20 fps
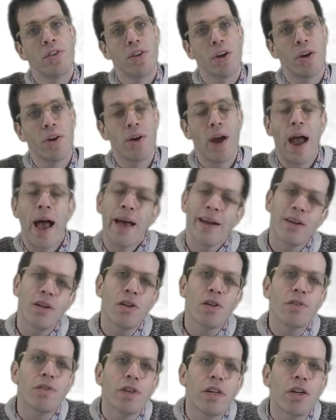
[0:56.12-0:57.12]
So
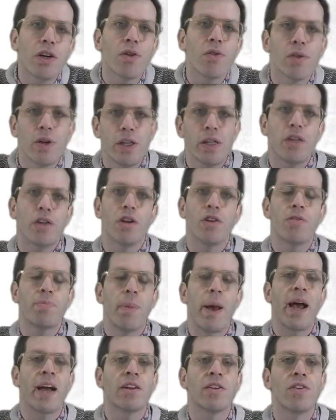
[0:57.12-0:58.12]
analog video really goes
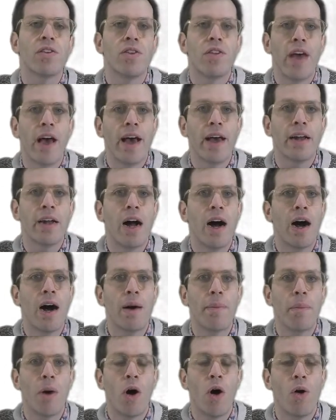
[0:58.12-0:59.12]
back to that
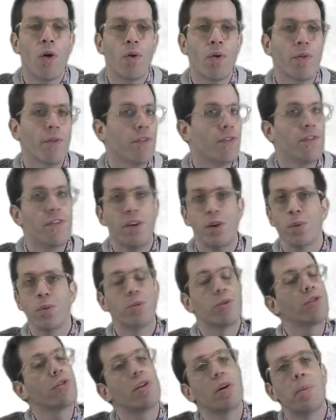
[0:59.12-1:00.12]
whole
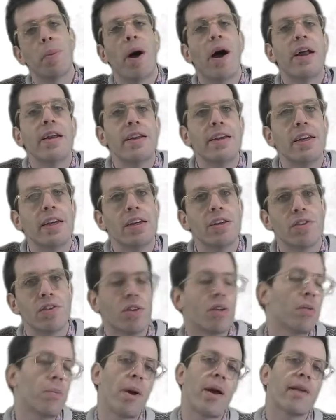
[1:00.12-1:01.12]
film strip idea.
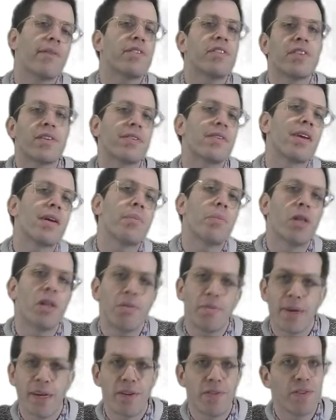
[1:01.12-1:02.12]
So you might have
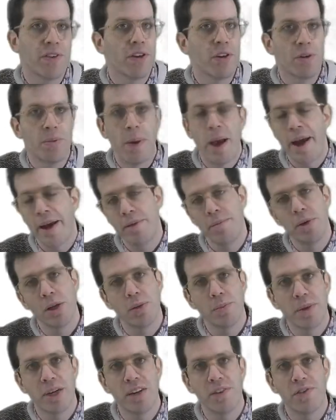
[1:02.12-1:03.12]
16mm film,
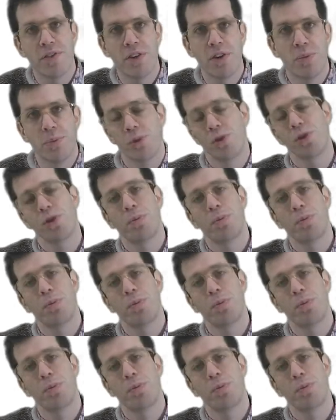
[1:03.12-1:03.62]
8mm film,